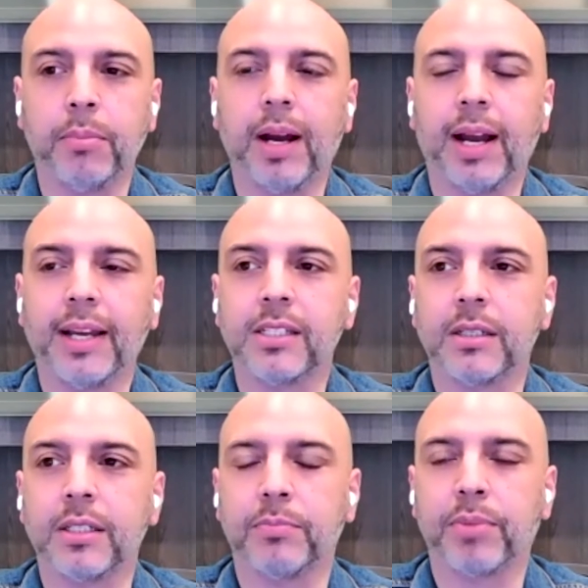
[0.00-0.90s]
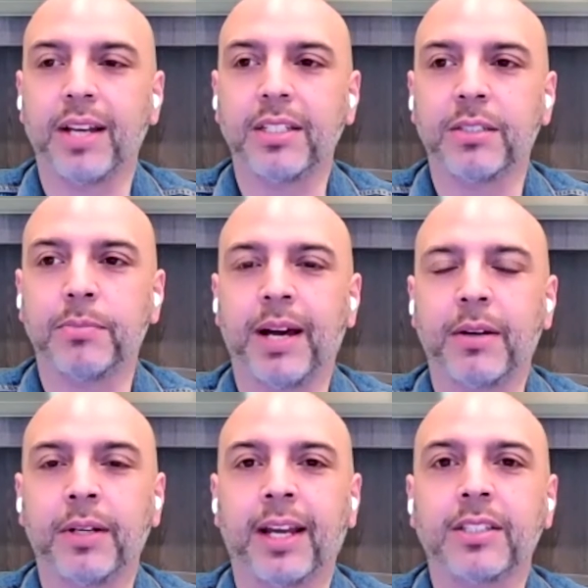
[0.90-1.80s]
I guess, the process
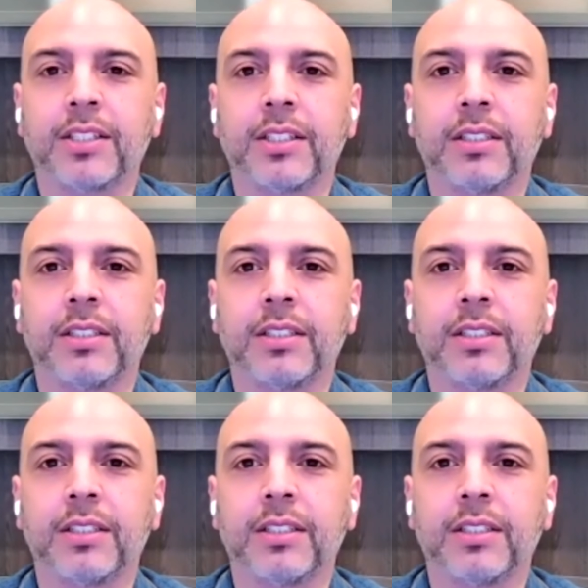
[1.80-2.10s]
bottlenecks,